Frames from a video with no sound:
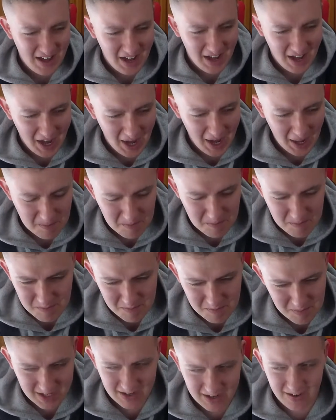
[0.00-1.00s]
Um,
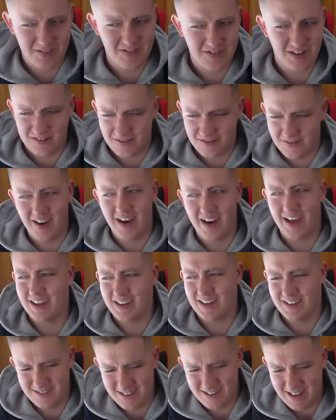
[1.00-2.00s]
because it's
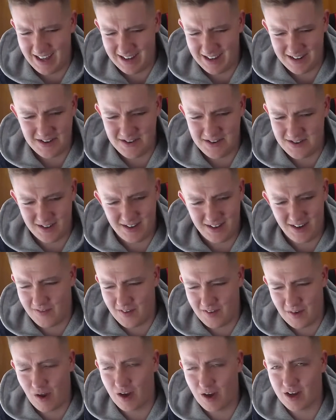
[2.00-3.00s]
funny and I
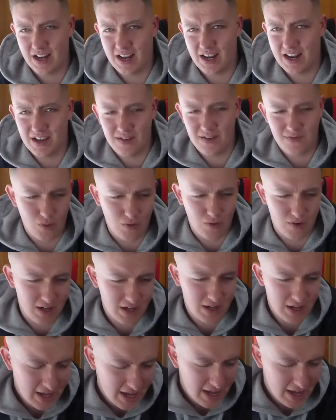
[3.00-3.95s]
feel like an idiot for it.